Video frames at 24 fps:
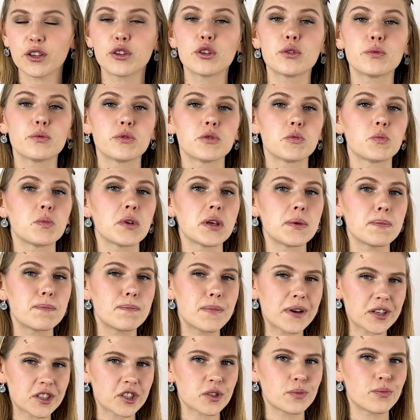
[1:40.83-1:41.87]
You would be
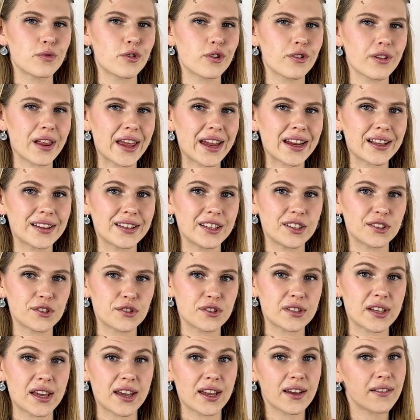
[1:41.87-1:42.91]
much more likely to
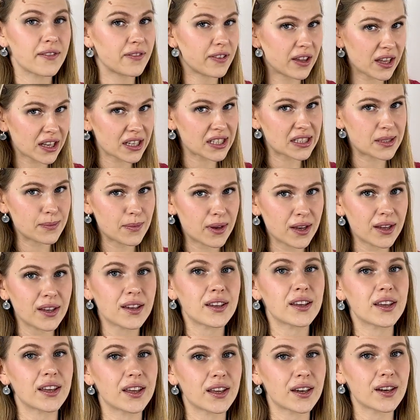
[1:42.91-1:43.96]
say virsma
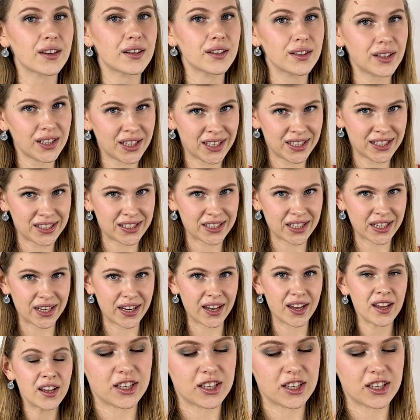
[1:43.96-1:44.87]
ir līdzena.